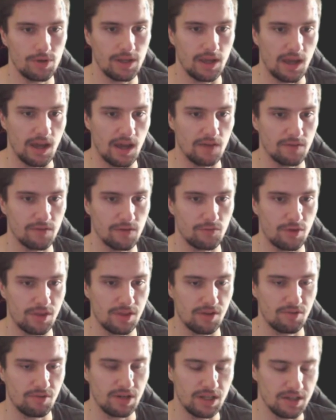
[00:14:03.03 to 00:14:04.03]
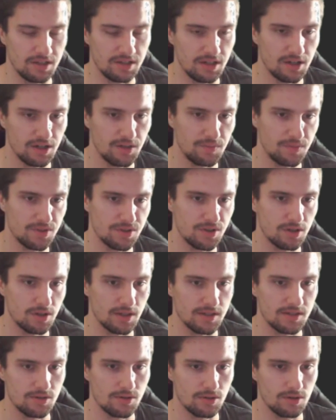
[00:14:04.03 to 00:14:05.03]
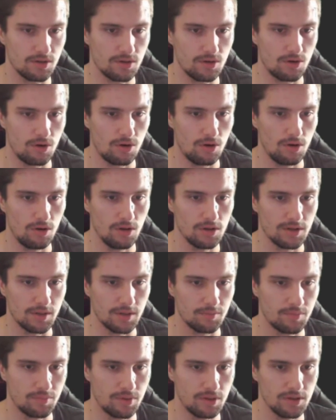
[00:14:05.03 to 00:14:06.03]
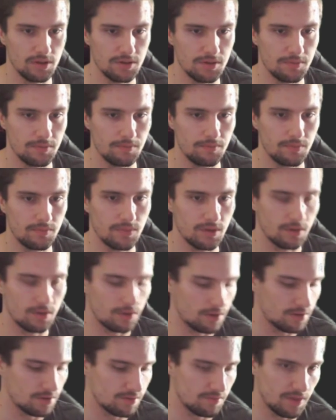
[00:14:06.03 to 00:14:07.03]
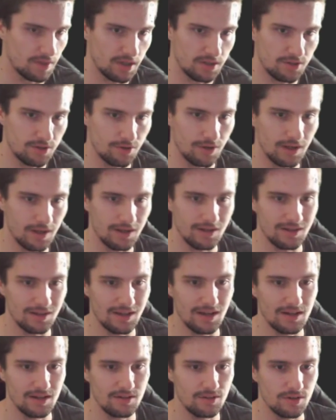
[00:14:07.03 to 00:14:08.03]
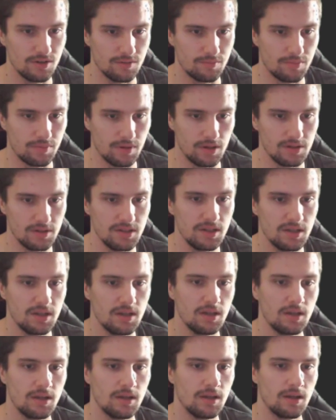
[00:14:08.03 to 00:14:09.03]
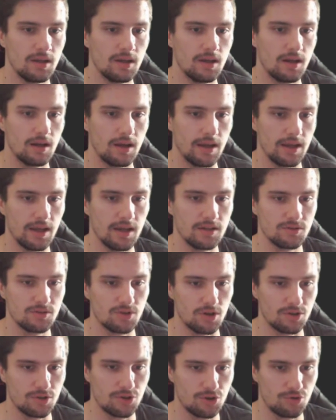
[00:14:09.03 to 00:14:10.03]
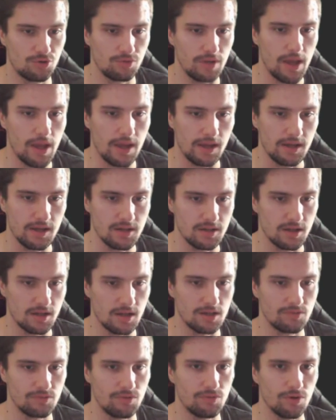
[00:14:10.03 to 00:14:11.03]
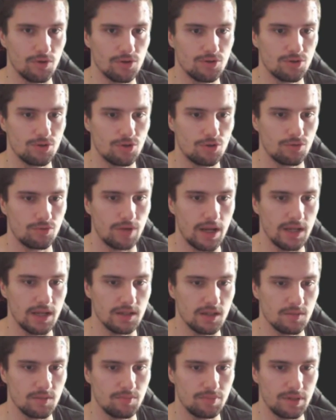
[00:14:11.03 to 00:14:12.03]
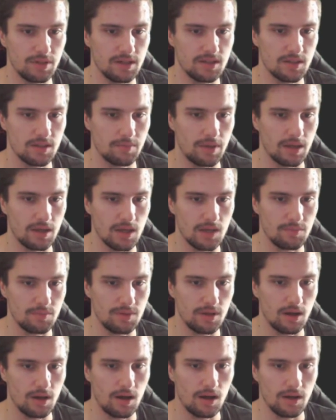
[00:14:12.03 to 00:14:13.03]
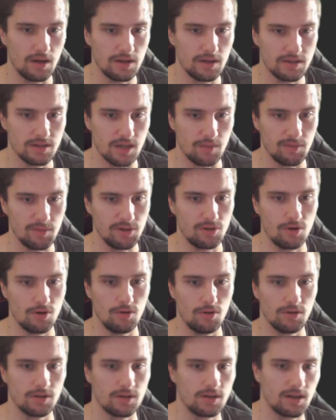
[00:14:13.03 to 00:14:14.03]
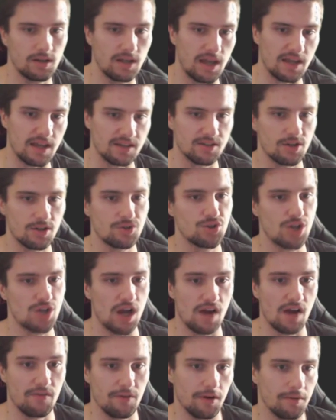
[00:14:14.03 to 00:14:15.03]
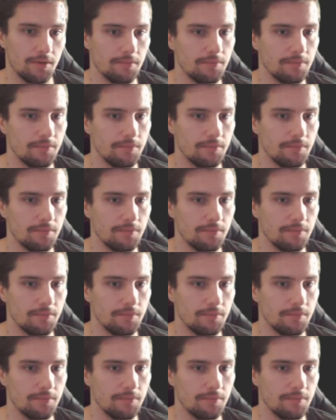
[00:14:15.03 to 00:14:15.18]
have everything we need here. So let's call .build, not base URL again, .build, and .create. And we want to create a Pixabay API class.java.